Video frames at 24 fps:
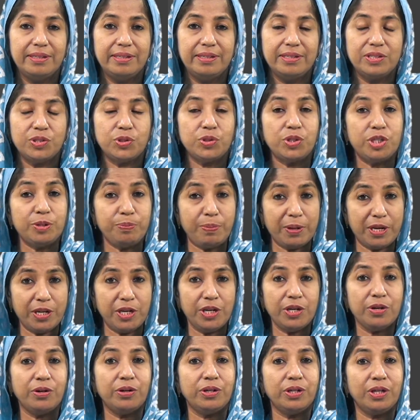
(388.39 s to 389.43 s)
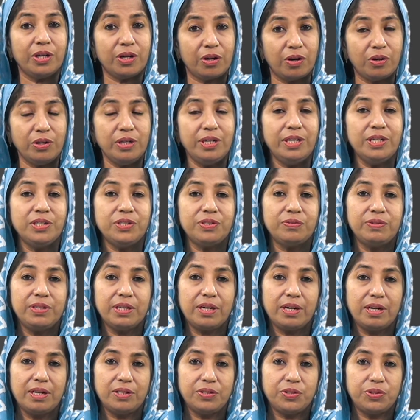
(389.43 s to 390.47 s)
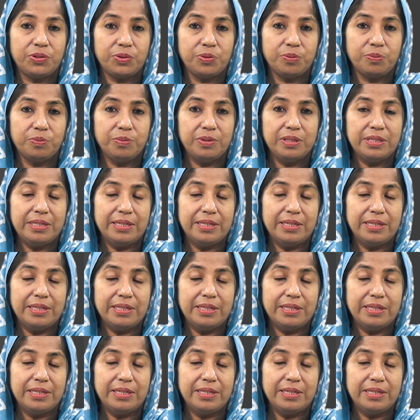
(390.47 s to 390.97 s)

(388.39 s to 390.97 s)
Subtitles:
So, depending on the context of the classroom,